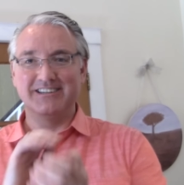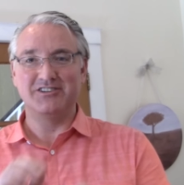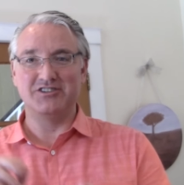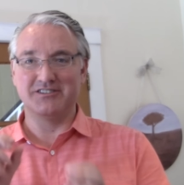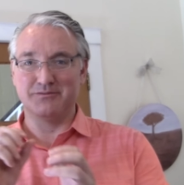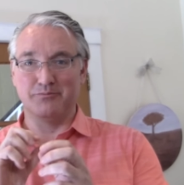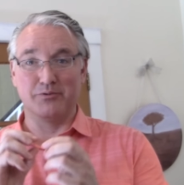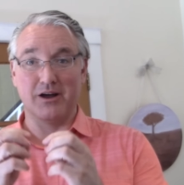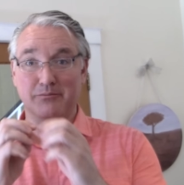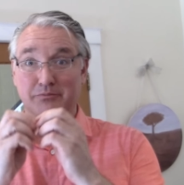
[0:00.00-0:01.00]
just
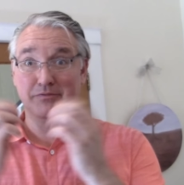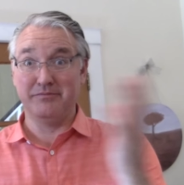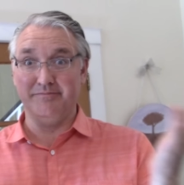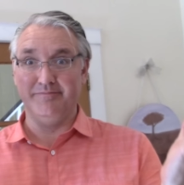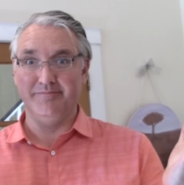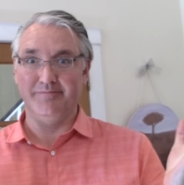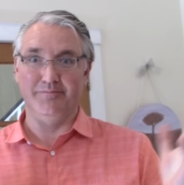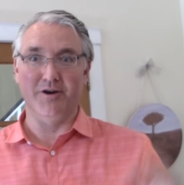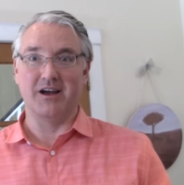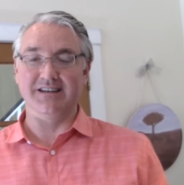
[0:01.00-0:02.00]
brought,
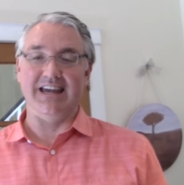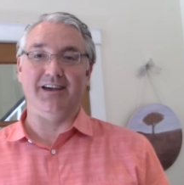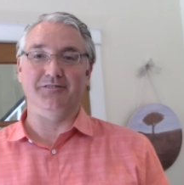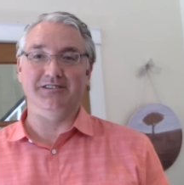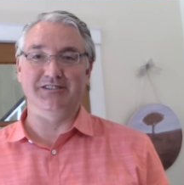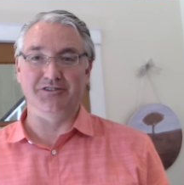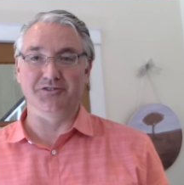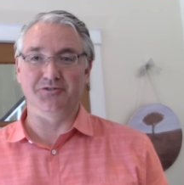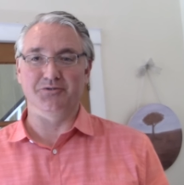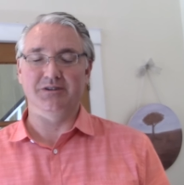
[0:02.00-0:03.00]
brought down
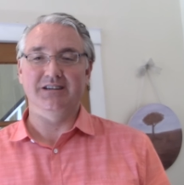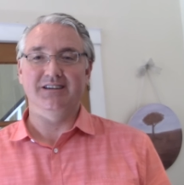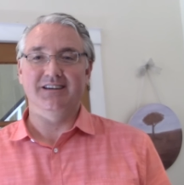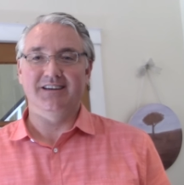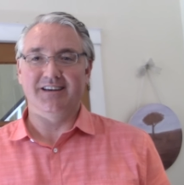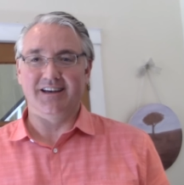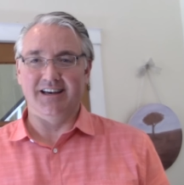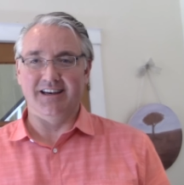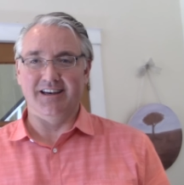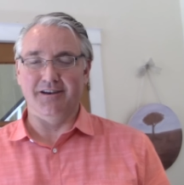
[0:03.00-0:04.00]
to
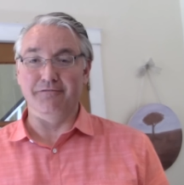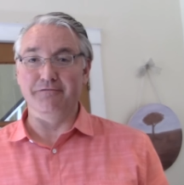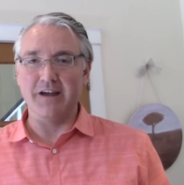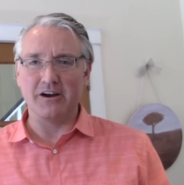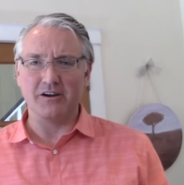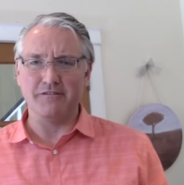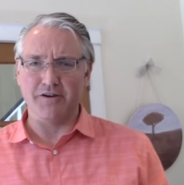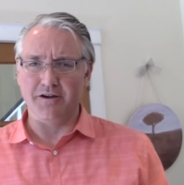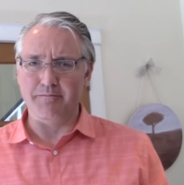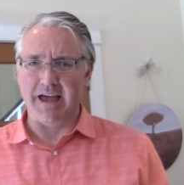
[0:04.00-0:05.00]
uh, a very,
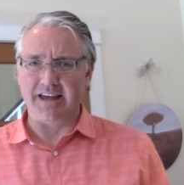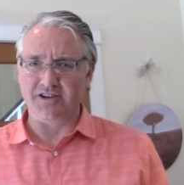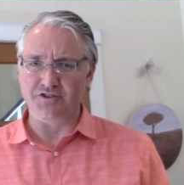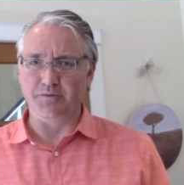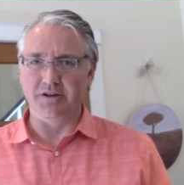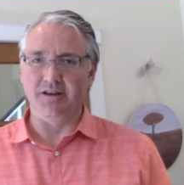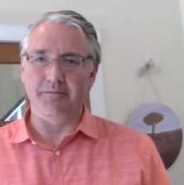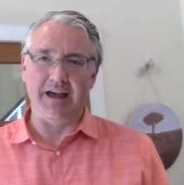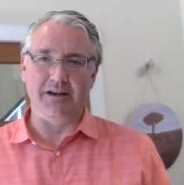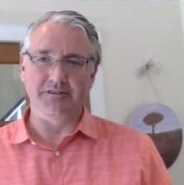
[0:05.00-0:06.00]
very manageable
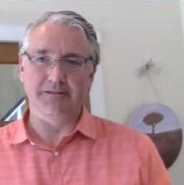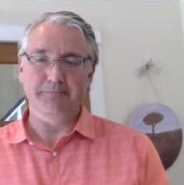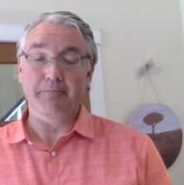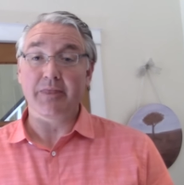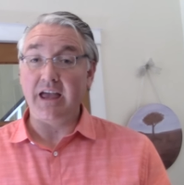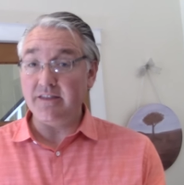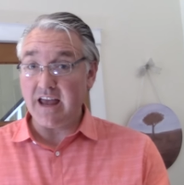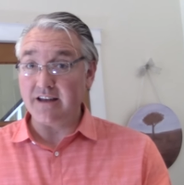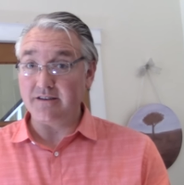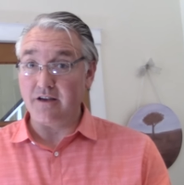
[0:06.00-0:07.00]
amount. And
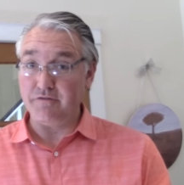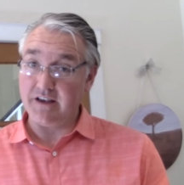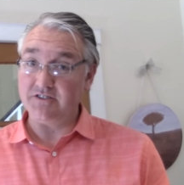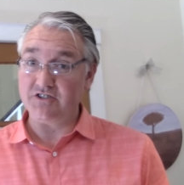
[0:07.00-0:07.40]
that affects